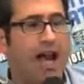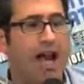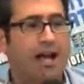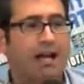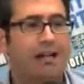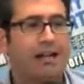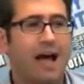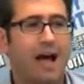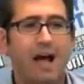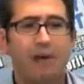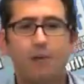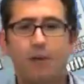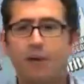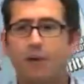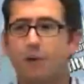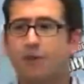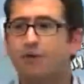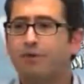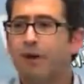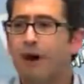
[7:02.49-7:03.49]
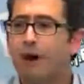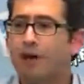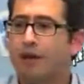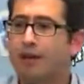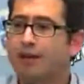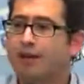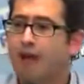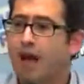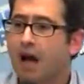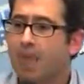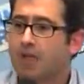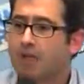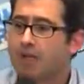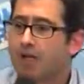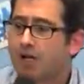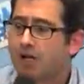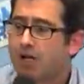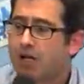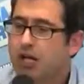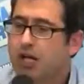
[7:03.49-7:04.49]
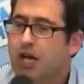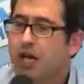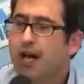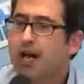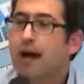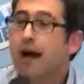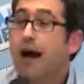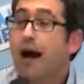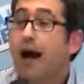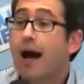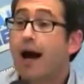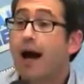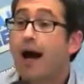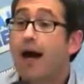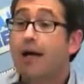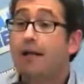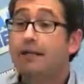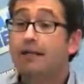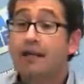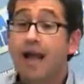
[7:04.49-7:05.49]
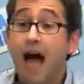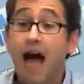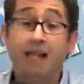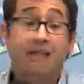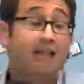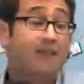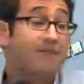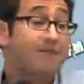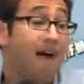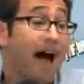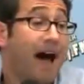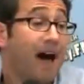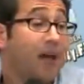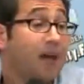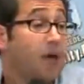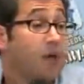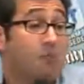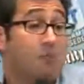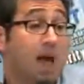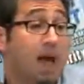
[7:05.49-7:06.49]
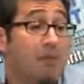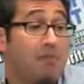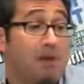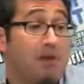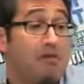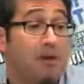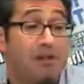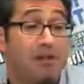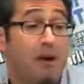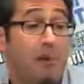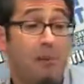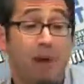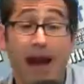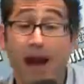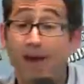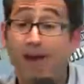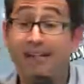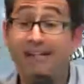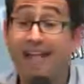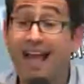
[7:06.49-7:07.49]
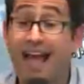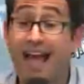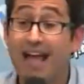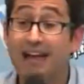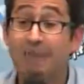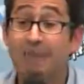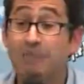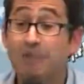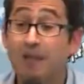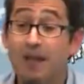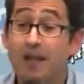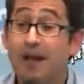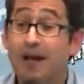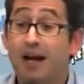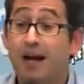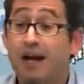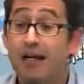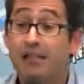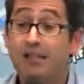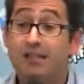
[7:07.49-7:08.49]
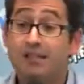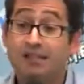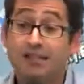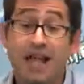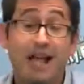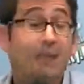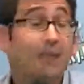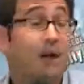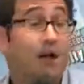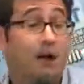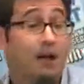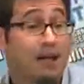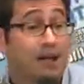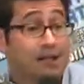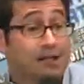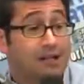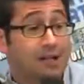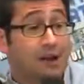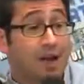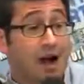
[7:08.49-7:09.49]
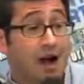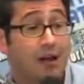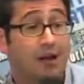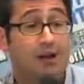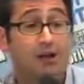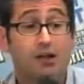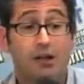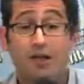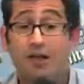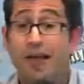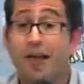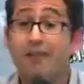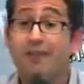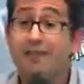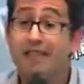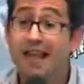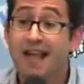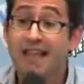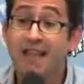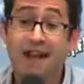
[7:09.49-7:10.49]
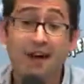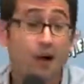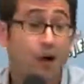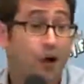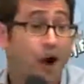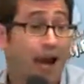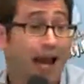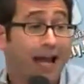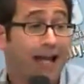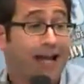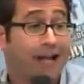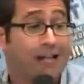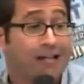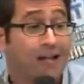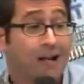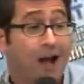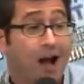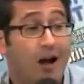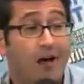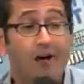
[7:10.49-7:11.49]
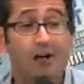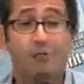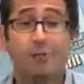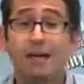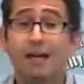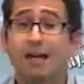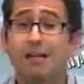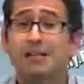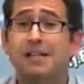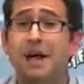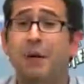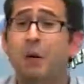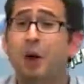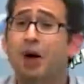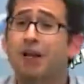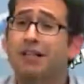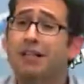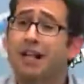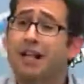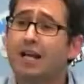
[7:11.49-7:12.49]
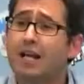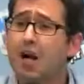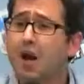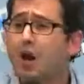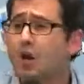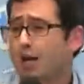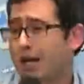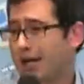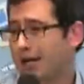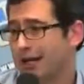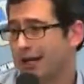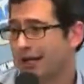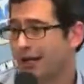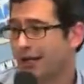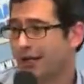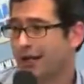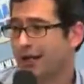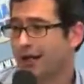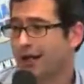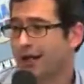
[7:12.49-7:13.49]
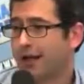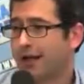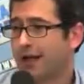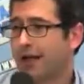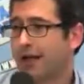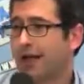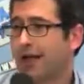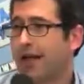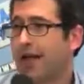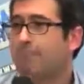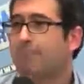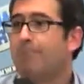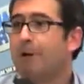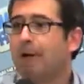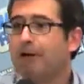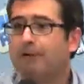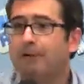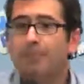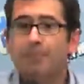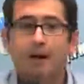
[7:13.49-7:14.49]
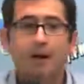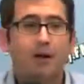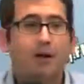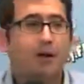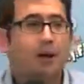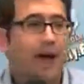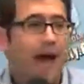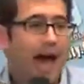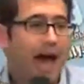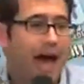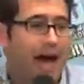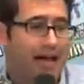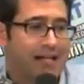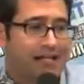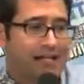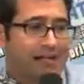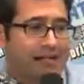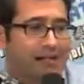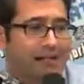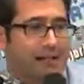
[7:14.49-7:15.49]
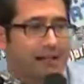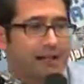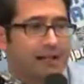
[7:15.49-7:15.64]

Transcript: at a time when there was far less competition, not the value maybe that their parents had to send their kids to college and then send their grandkids to college because they worked at a union and built the middle class.